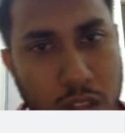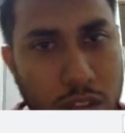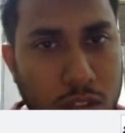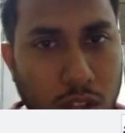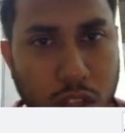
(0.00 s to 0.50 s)

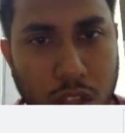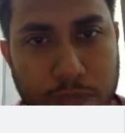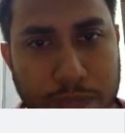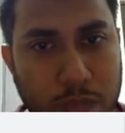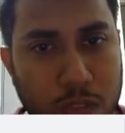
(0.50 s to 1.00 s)
So
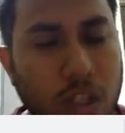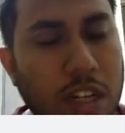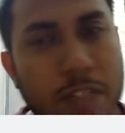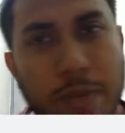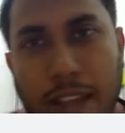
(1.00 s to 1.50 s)
so it
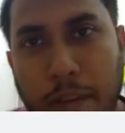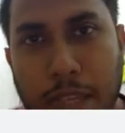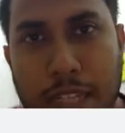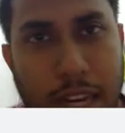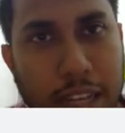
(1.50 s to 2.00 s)
is
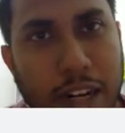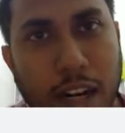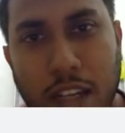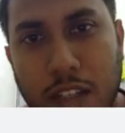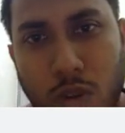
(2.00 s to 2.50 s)
basically
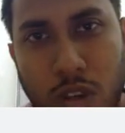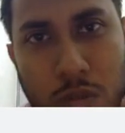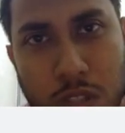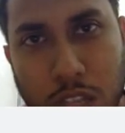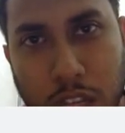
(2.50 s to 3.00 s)
greedy. So you
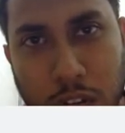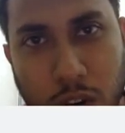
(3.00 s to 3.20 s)
say it